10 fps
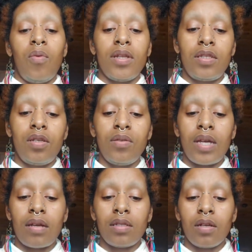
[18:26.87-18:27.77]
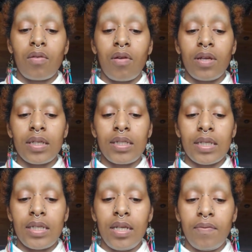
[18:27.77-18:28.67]
with 2,000 crocus
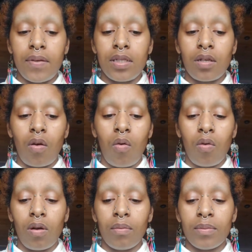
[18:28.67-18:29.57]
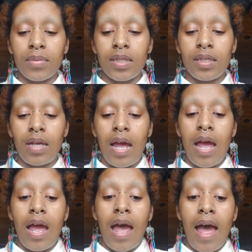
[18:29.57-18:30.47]
sativas corms.
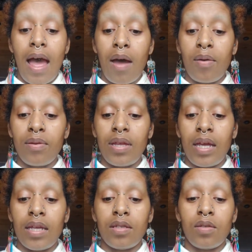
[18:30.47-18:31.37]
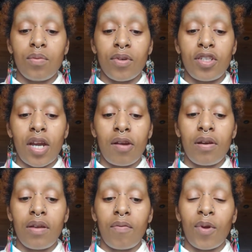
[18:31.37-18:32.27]
How they do
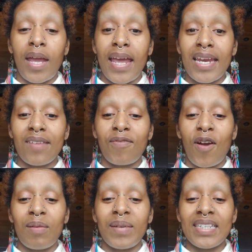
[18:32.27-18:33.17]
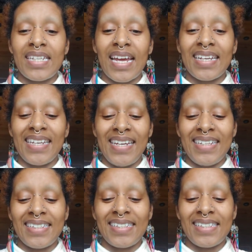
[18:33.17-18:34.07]
regenerative organic farming
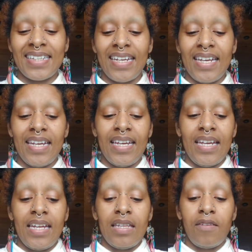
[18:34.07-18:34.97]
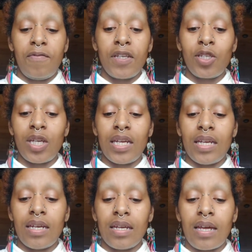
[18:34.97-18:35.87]
techniques. The
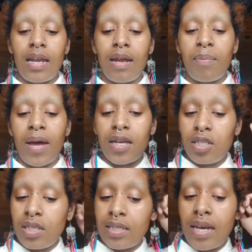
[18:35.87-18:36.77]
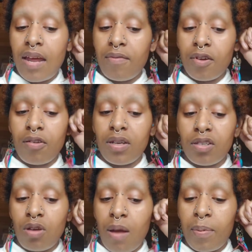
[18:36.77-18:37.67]
vision: calabash is an
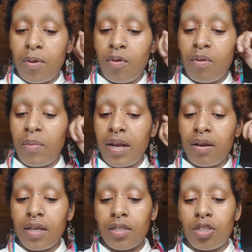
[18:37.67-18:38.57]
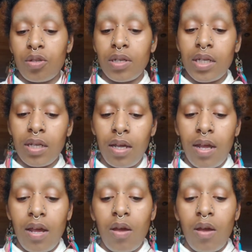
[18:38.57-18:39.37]
evergreen tropical American tree